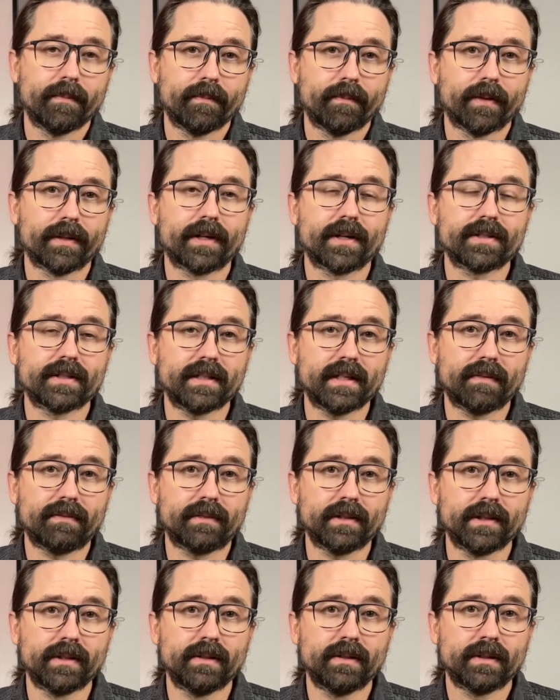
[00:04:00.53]
Well, there's enough
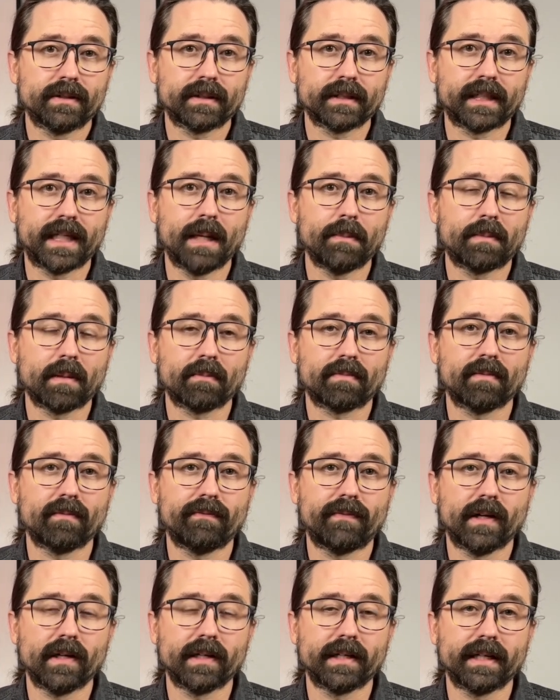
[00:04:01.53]
glue to keep them
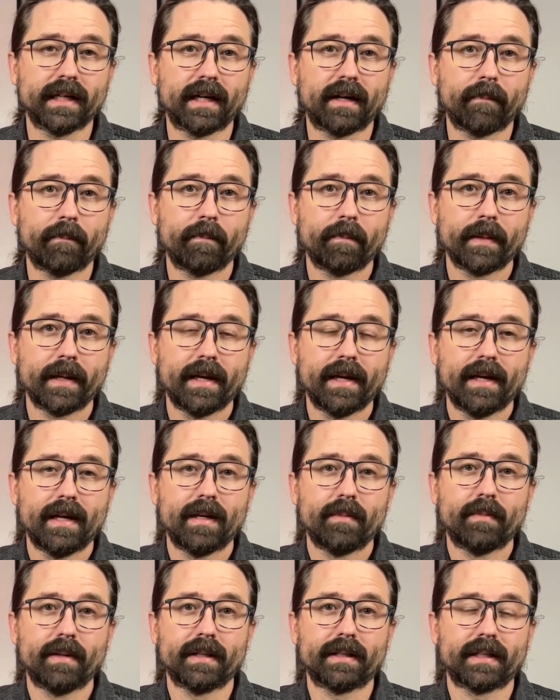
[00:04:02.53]
from falling out,
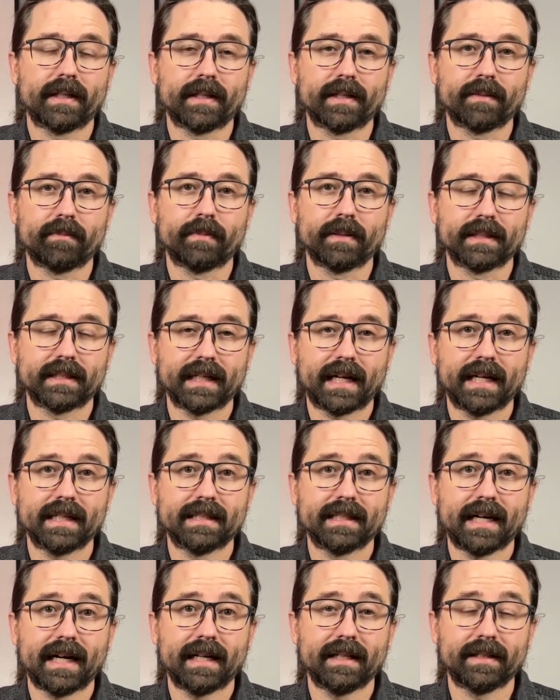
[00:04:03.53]
but
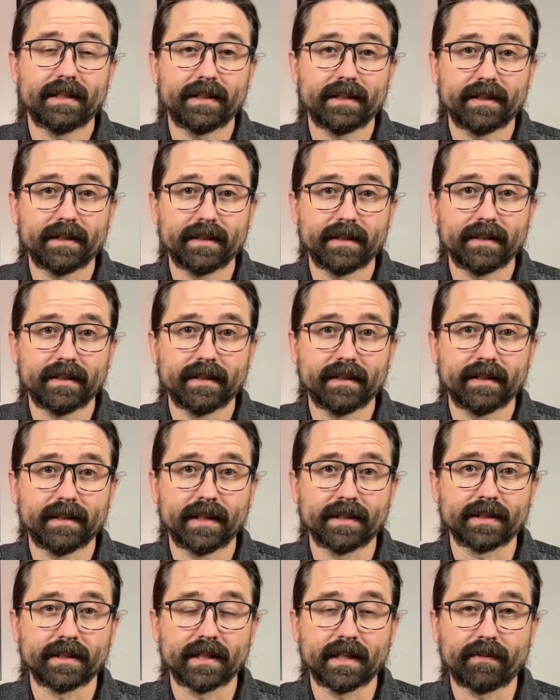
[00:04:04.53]
besides that,
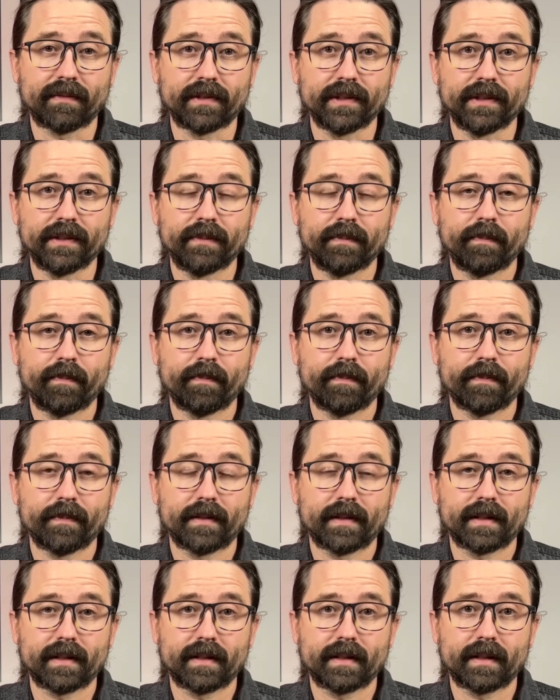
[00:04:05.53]
there's enough glue
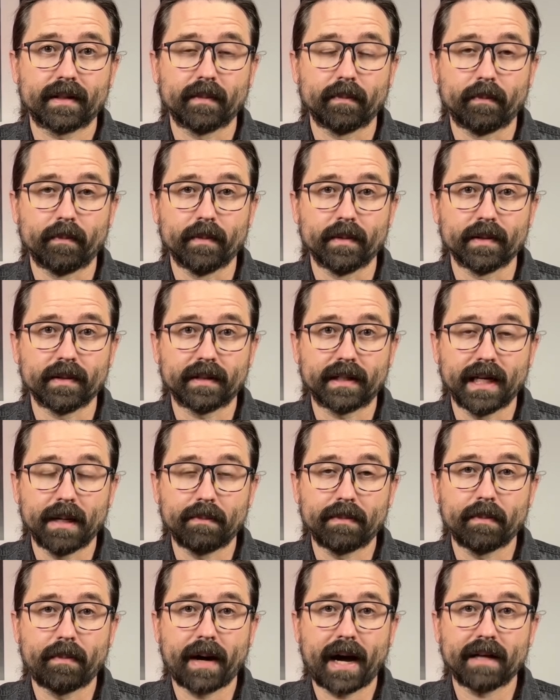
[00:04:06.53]
to
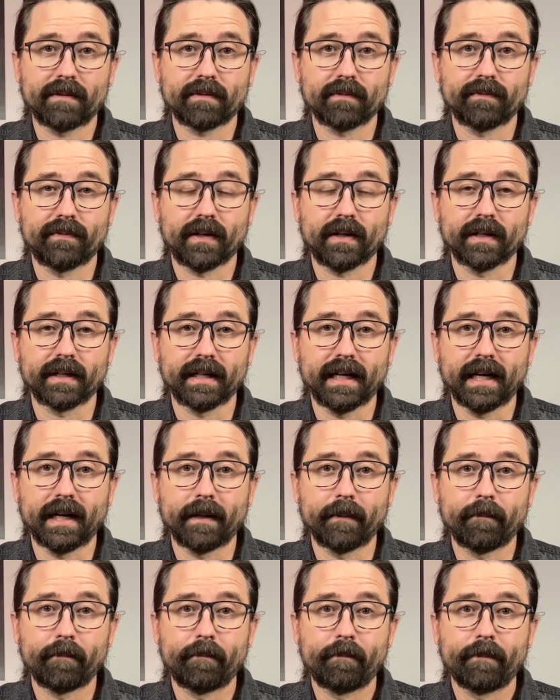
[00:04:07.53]
keep the pads from falling
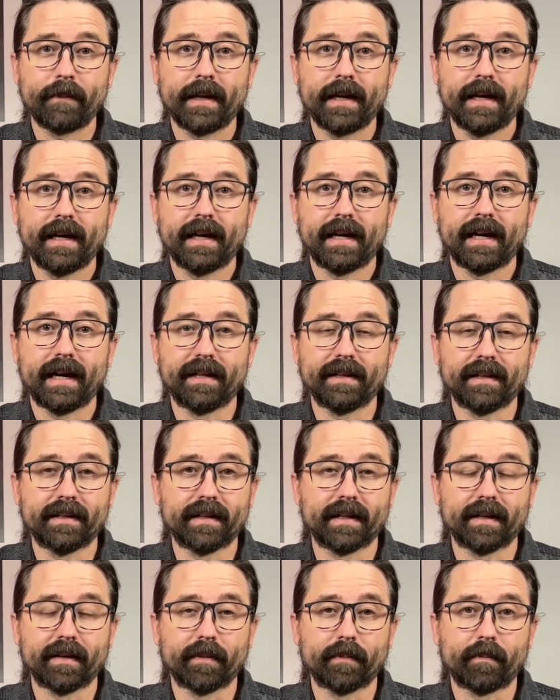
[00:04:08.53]
out, and then
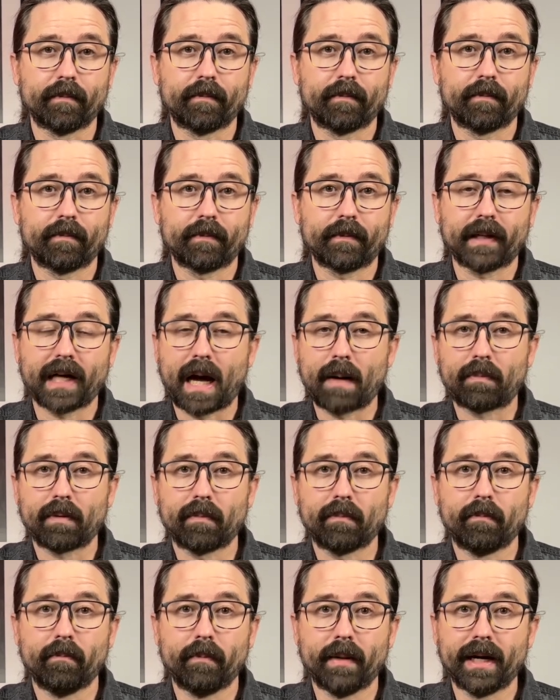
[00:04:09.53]
they'll clamp
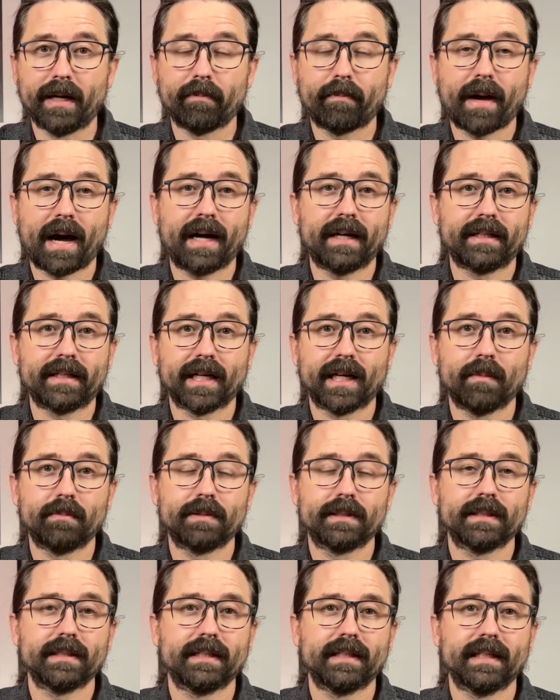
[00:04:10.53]
them, bend pad
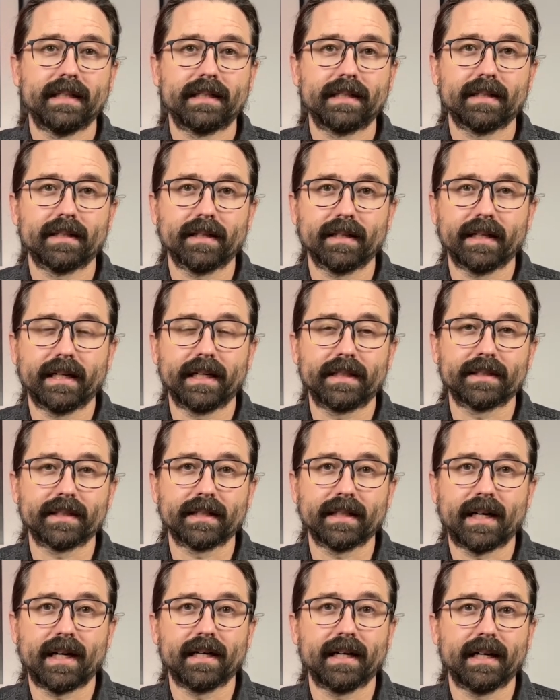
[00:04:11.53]
cups until the leaks are
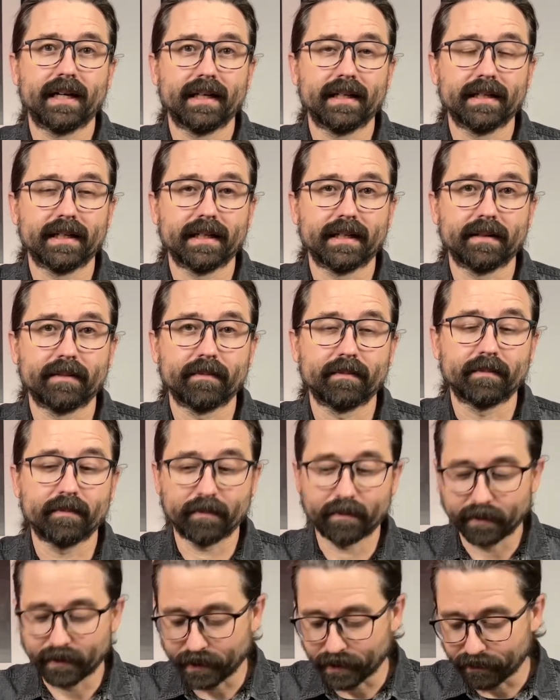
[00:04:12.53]
gone, and then
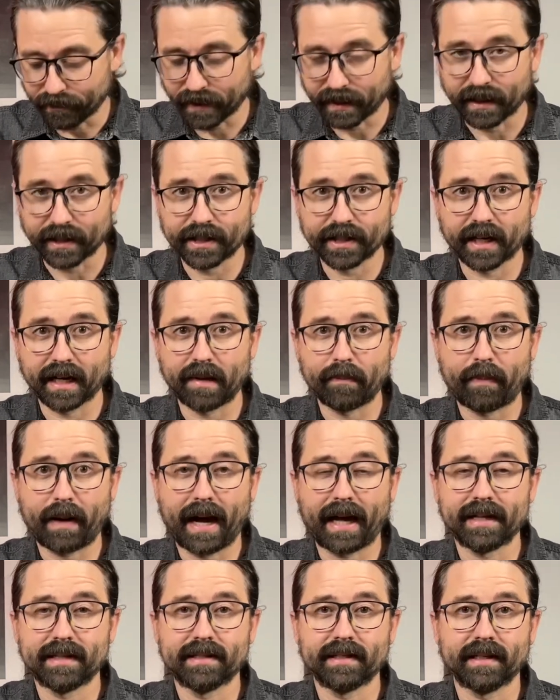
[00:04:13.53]
you've got a giant
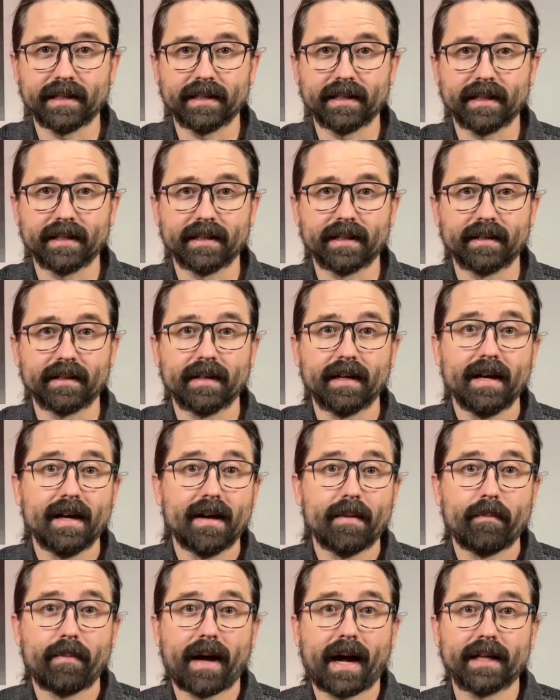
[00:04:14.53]
pad seat and then
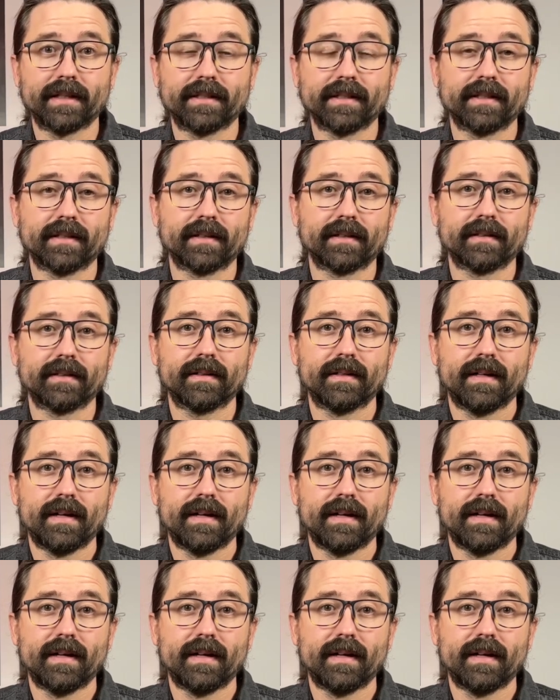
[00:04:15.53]
pads that are